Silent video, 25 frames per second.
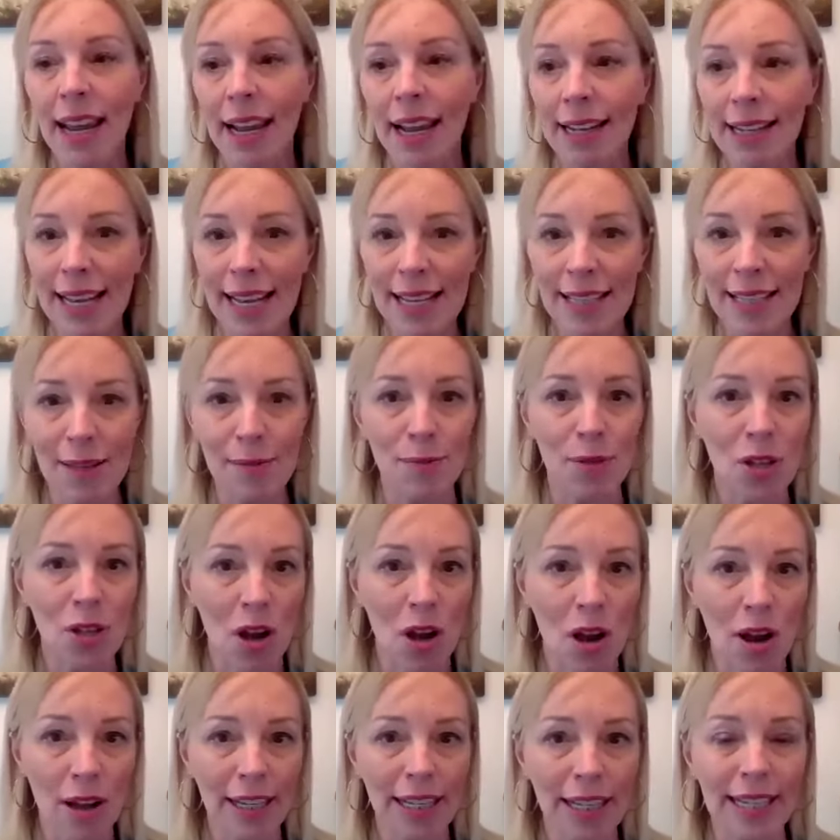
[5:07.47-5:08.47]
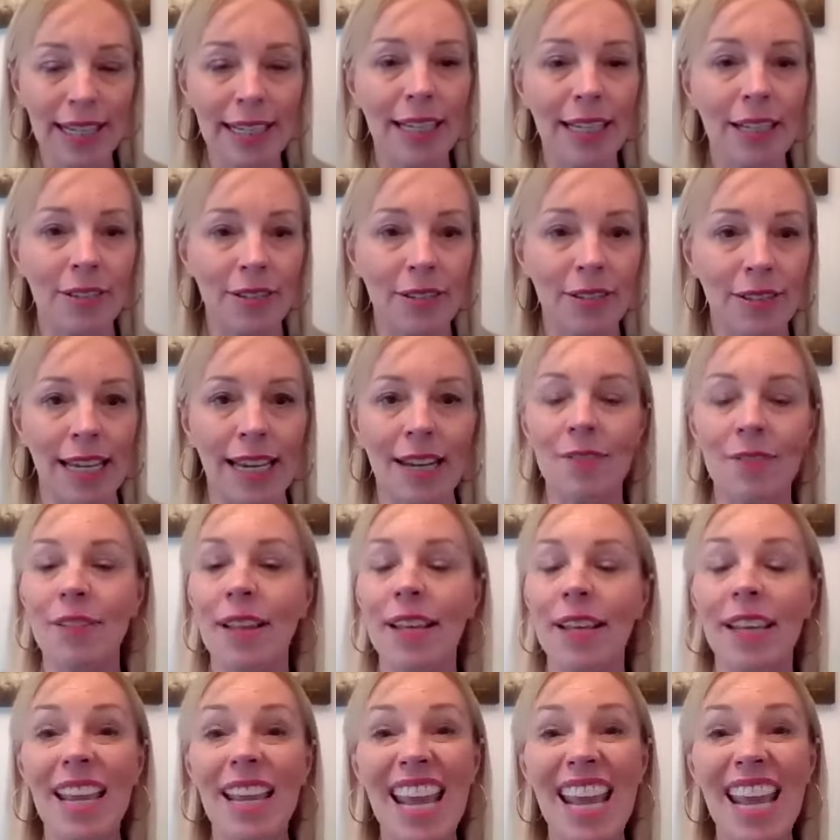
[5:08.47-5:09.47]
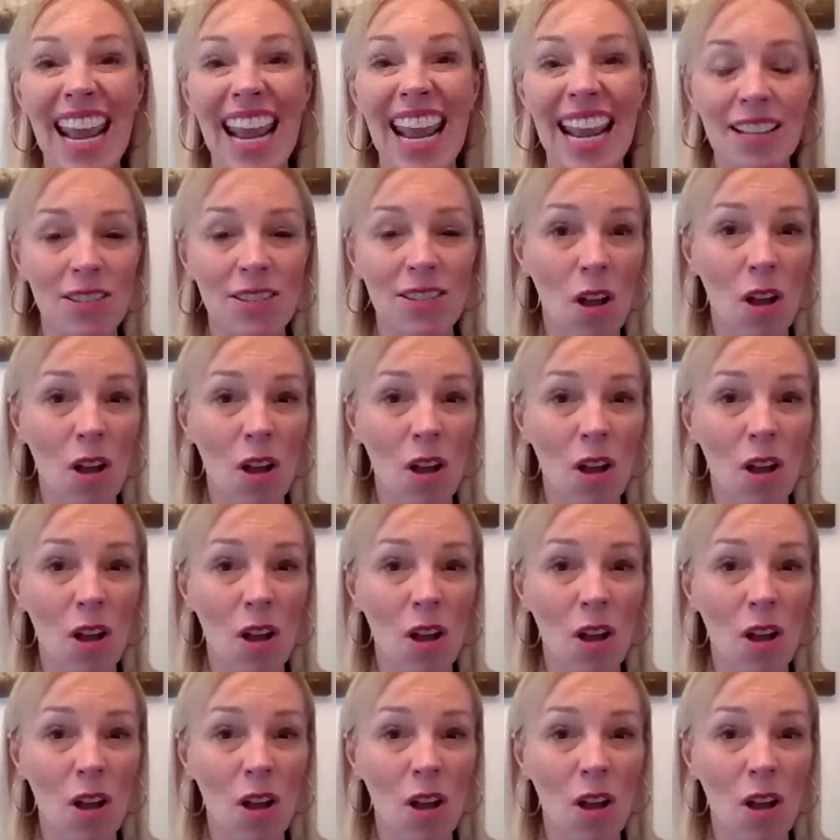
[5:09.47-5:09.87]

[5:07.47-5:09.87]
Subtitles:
And as I'm talking here, Dave, it's